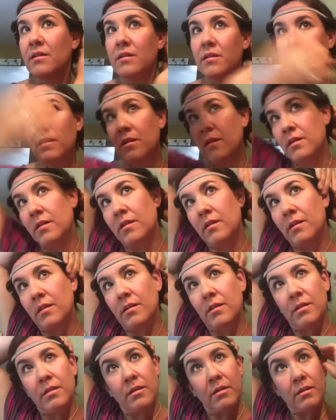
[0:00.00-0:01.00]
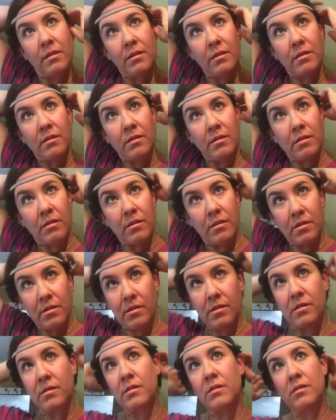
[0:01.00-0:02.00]

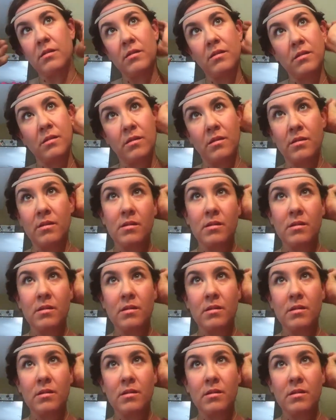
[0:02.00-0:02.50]
Nothing is said.